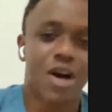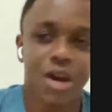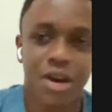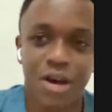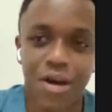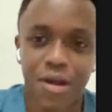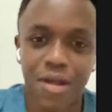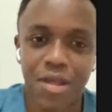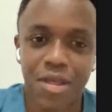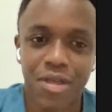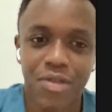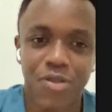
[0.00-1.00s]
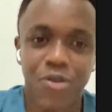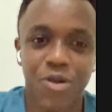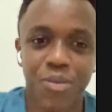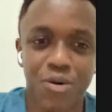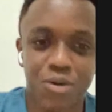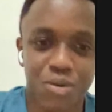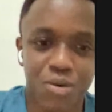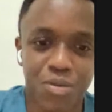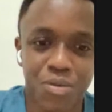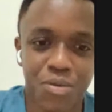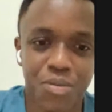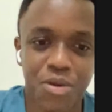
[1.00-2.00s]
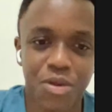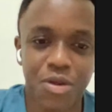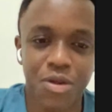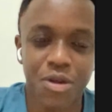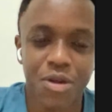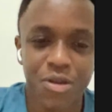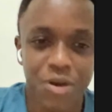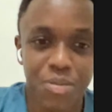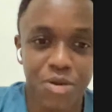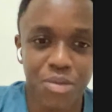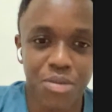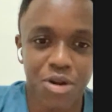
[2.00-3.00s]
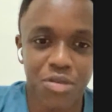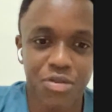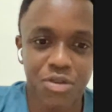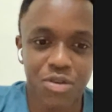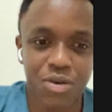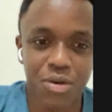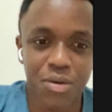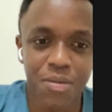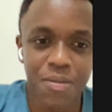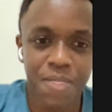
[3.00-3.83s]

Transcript: And this support group will be something beneficial.